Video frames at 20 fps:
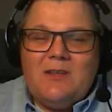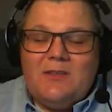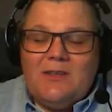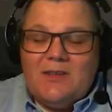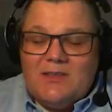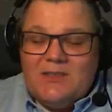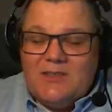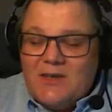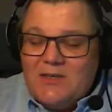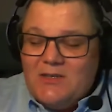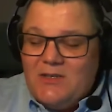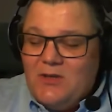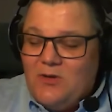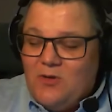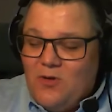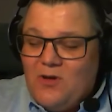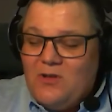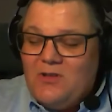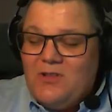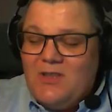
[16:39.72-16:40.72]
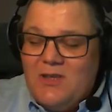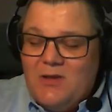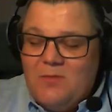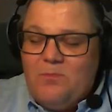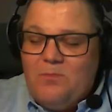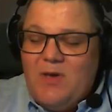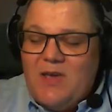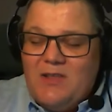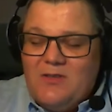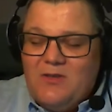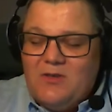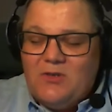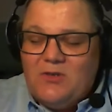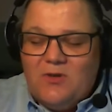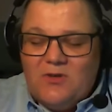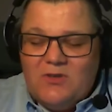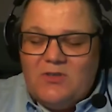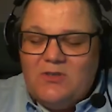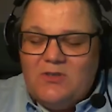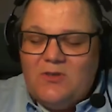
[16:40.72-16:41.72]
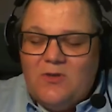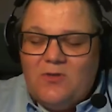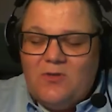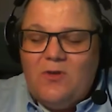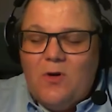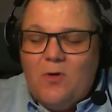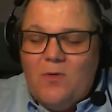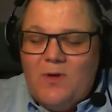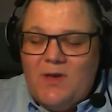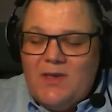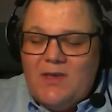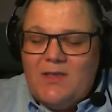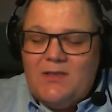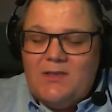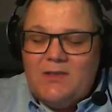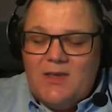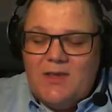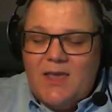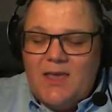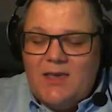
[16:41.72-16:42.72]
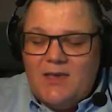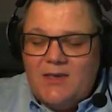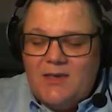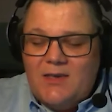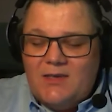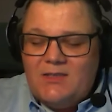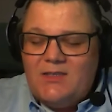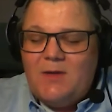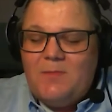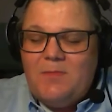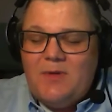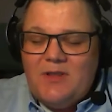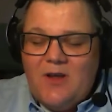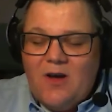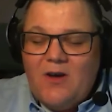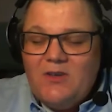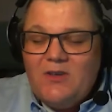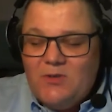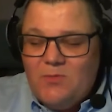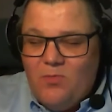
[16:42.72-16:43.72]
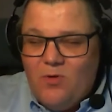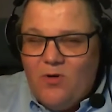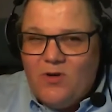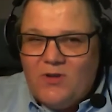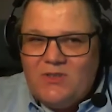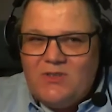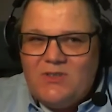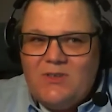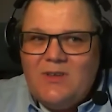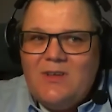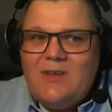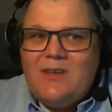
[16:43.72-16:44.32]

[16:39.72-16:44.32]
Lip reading: there's actually currently big discussions ongoing in the ASTM and ISO boards